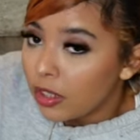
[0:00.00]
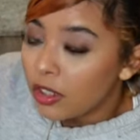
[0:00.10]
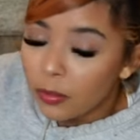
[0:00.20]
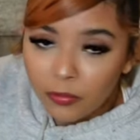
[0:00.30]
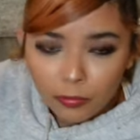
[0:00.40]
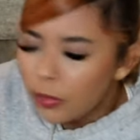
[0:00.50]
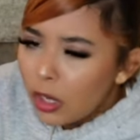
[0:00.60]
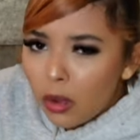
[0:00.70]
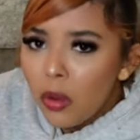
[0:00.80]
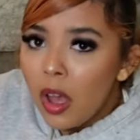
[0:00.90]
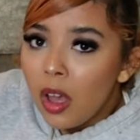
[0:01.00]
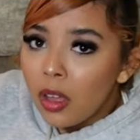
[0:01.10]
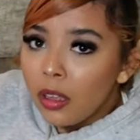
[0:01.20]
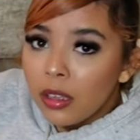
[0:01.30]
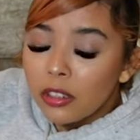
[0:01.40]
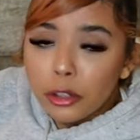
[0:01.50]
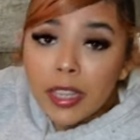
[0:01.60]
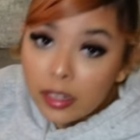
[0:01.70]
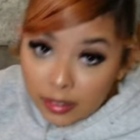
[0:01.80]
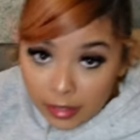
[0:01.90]
Just, you know,
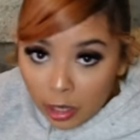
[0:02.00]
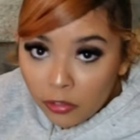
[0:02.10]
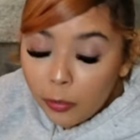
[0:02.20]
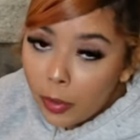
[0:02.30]
treat yourself.